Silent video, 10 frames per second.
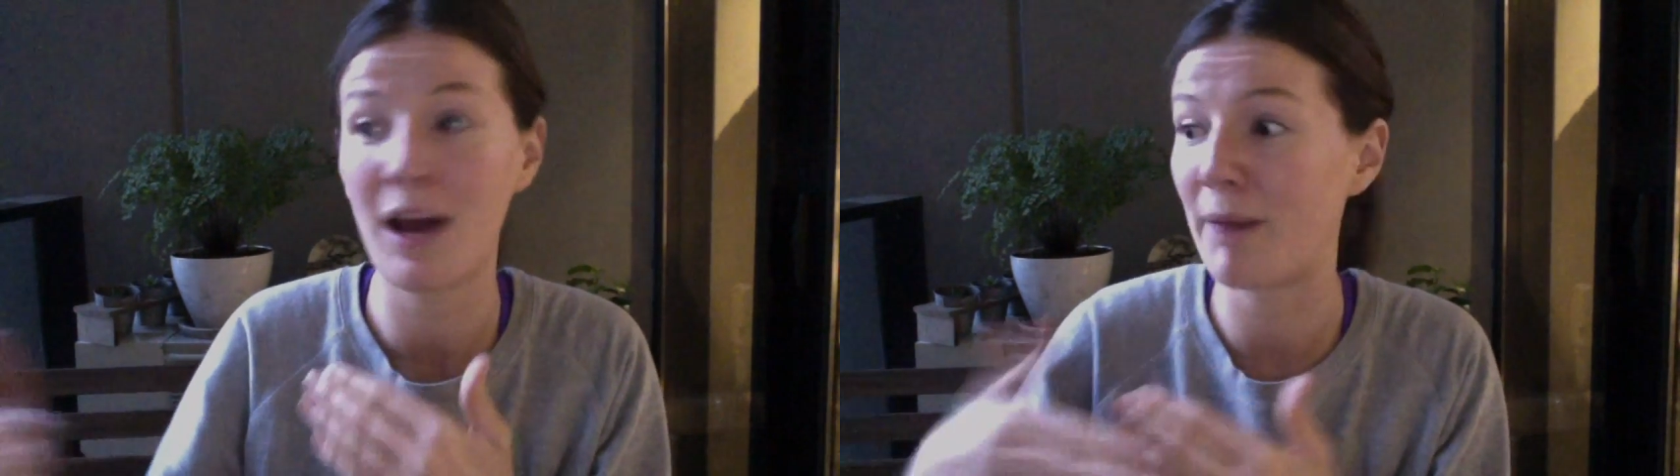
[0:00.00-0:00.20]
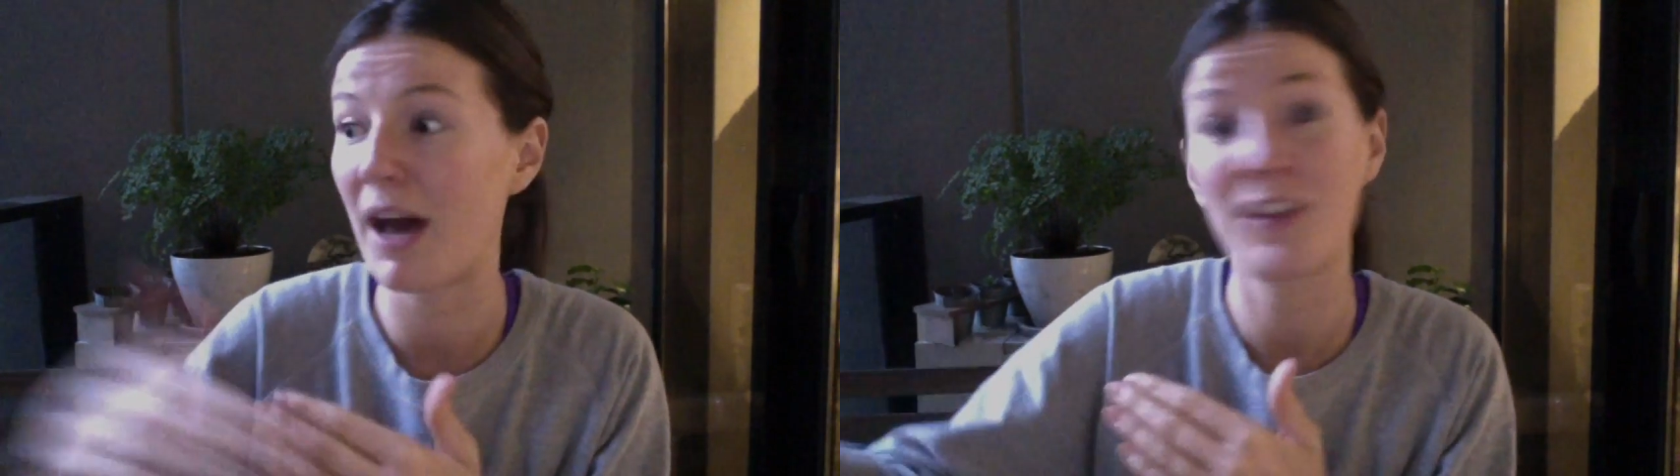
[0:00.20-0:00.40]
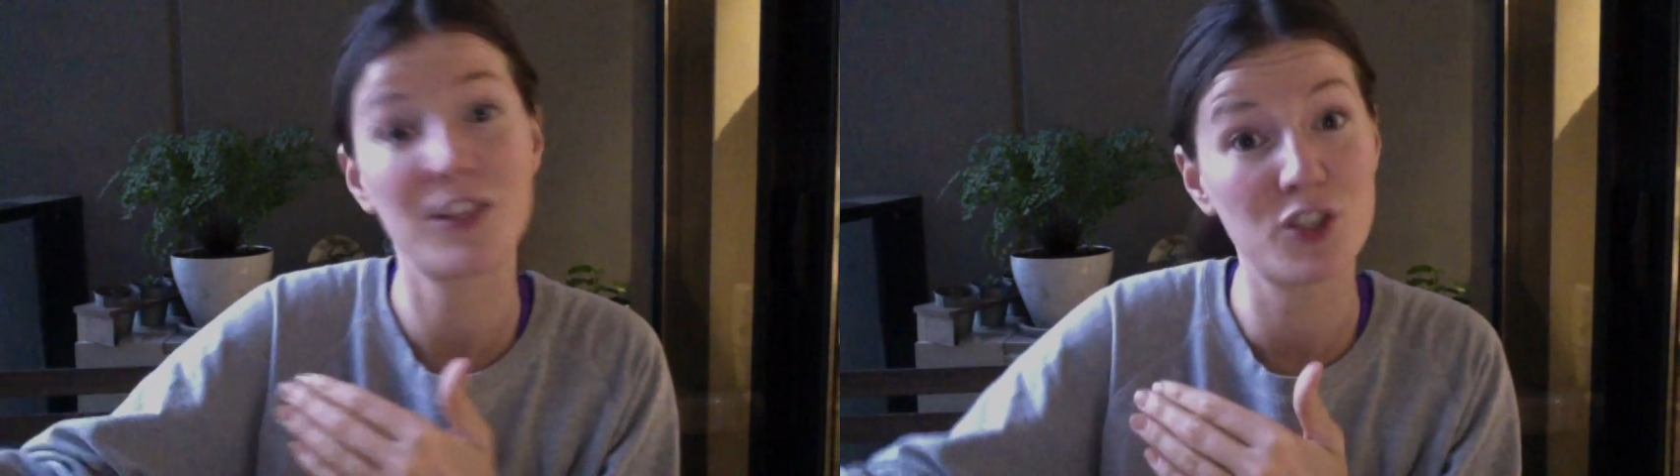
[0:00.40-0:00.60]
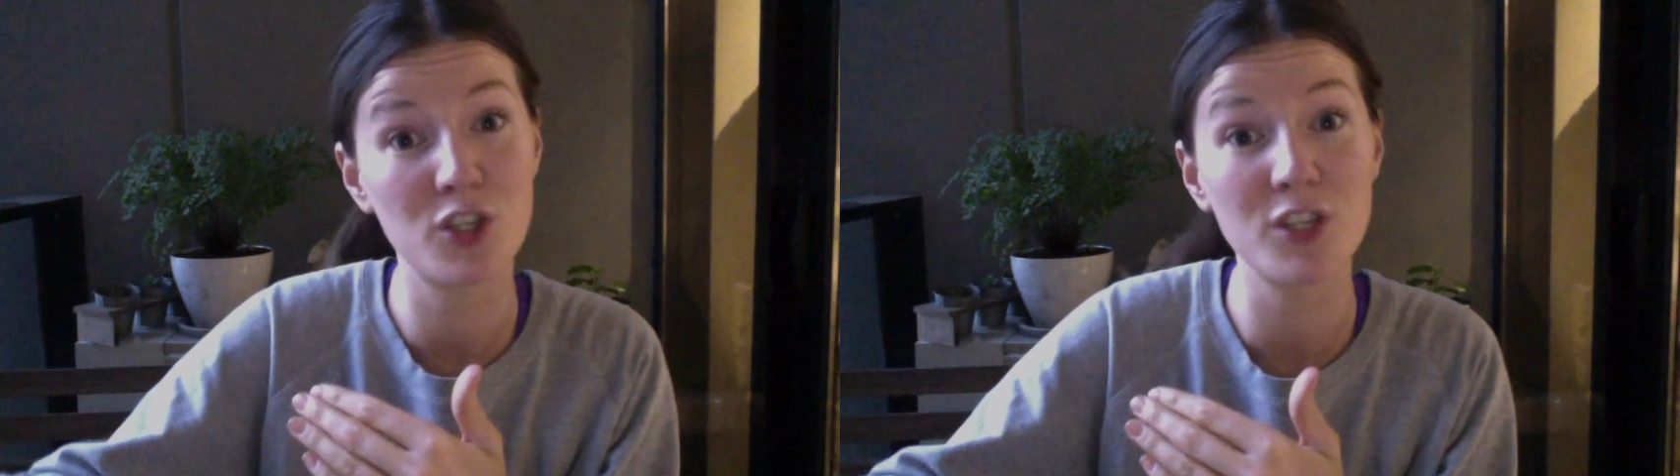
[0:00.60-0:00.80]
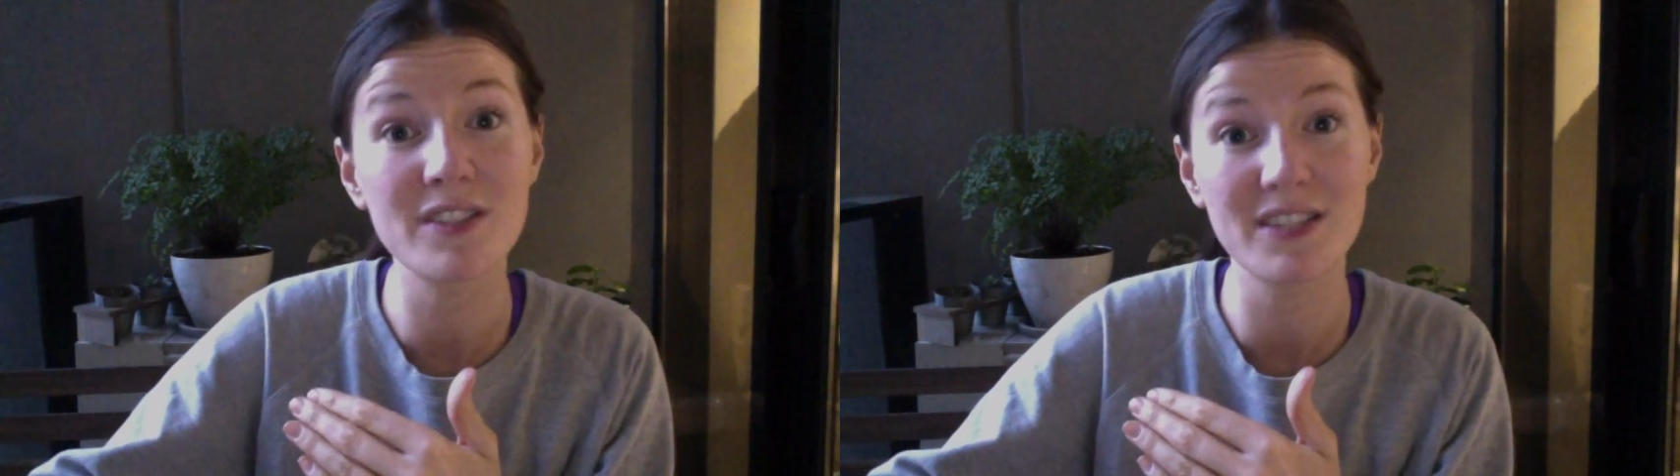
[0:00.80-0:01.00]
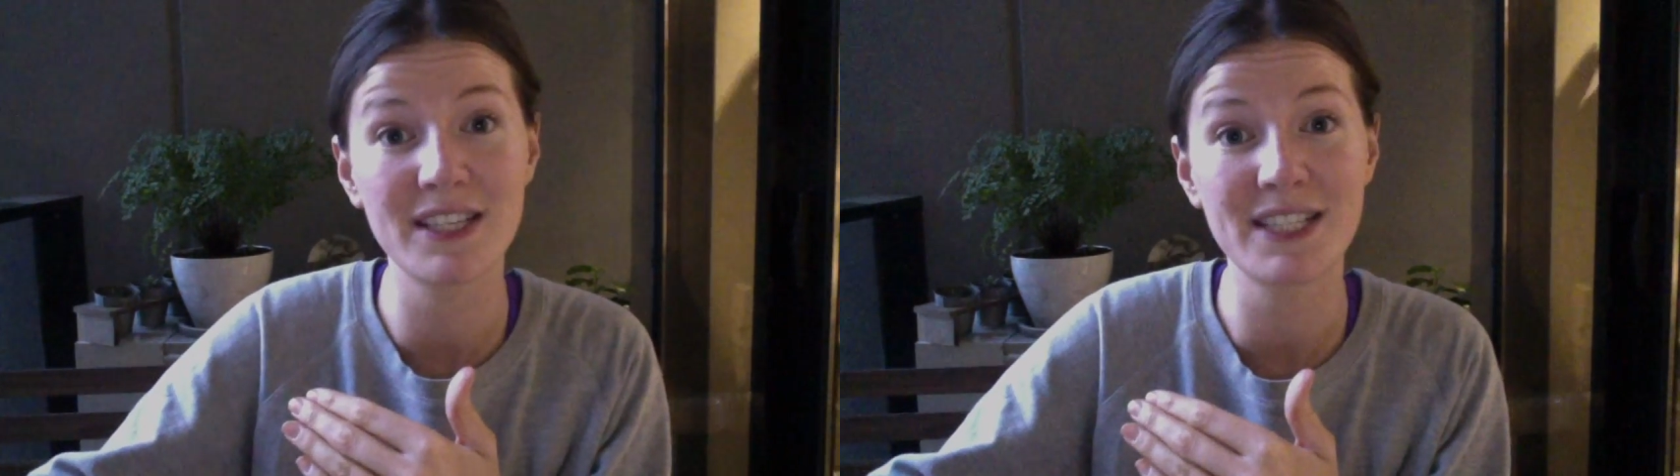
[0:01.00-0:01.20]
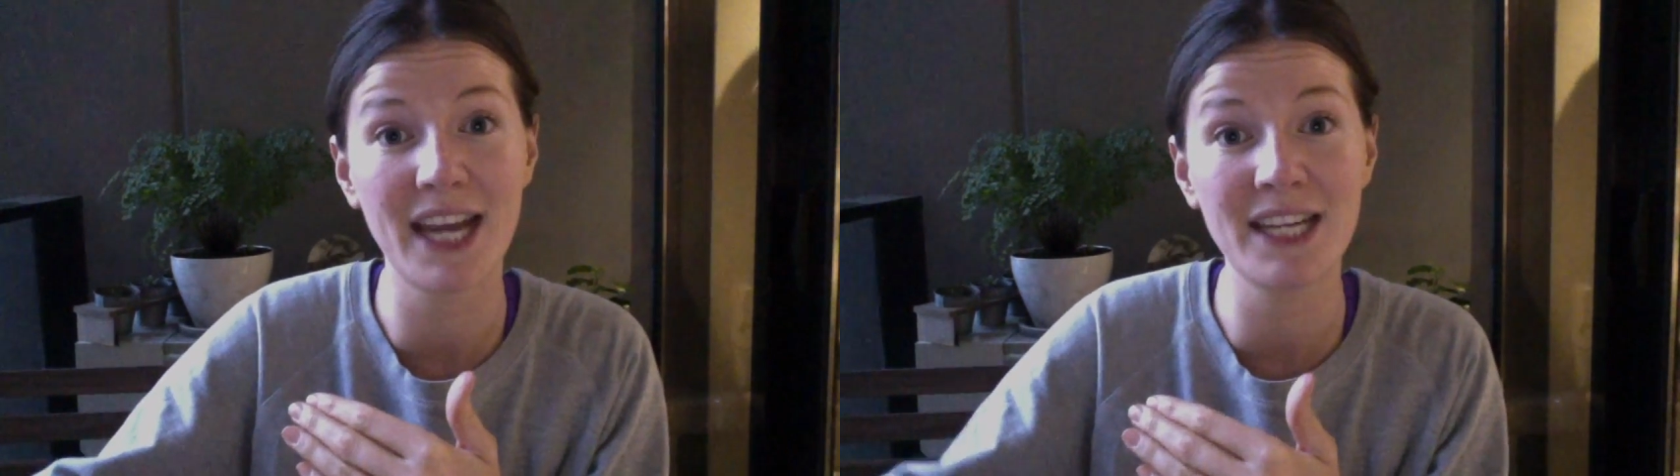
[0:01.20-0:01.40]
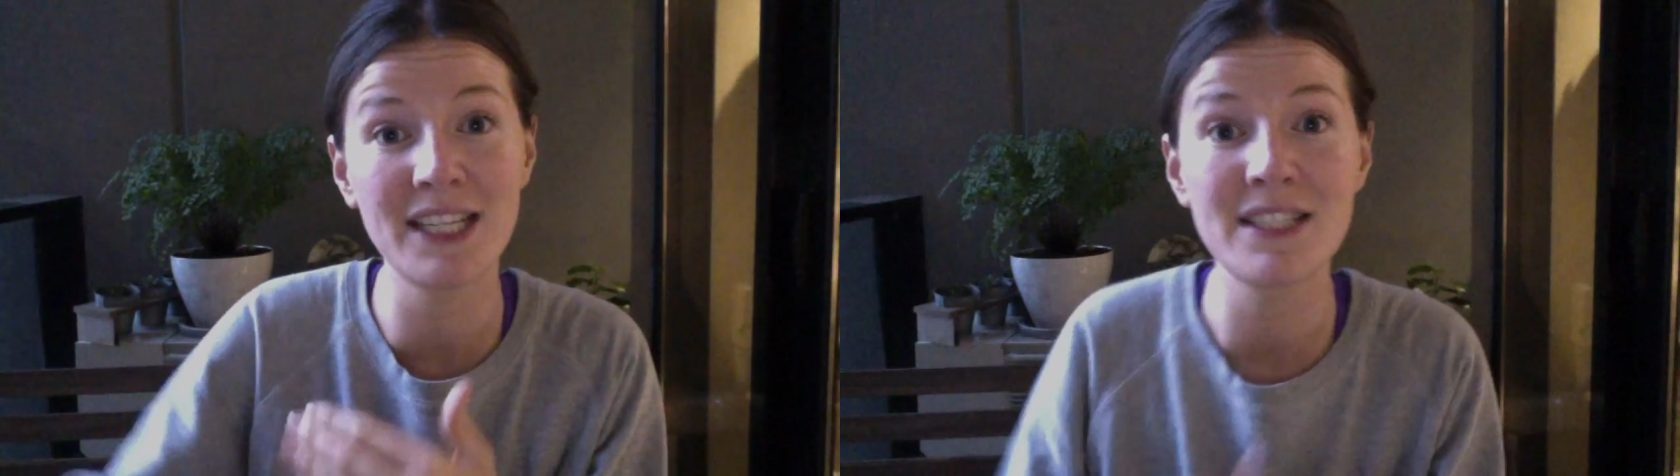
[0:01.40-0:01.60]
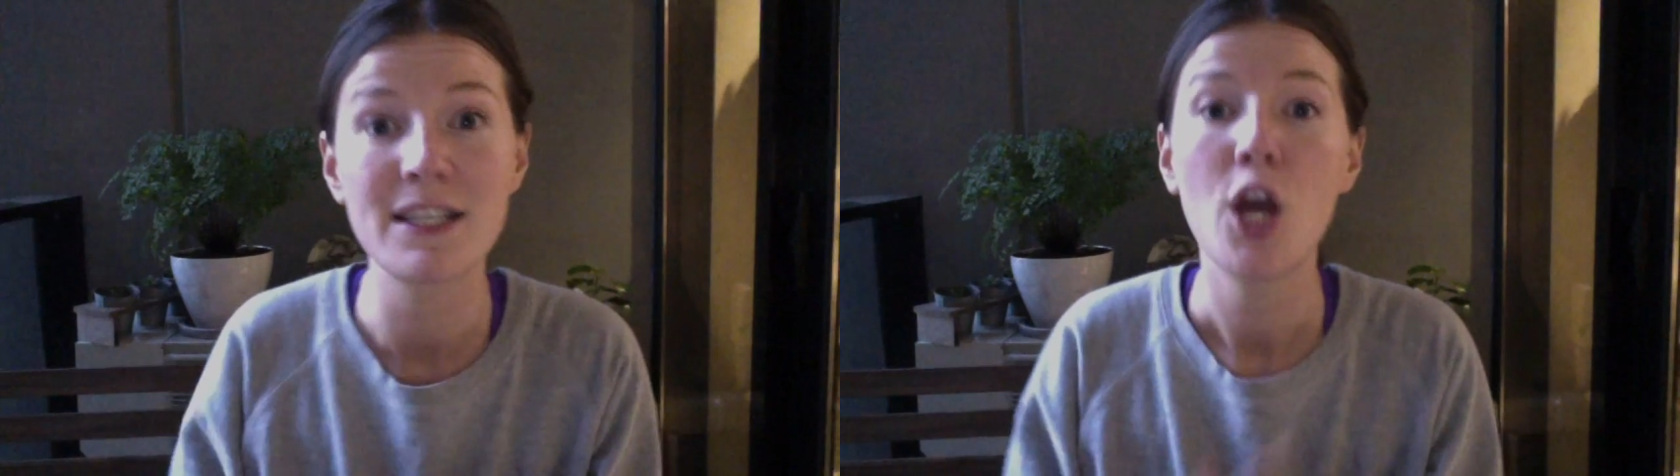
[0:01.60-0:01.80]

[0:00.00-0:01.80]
other students' containers.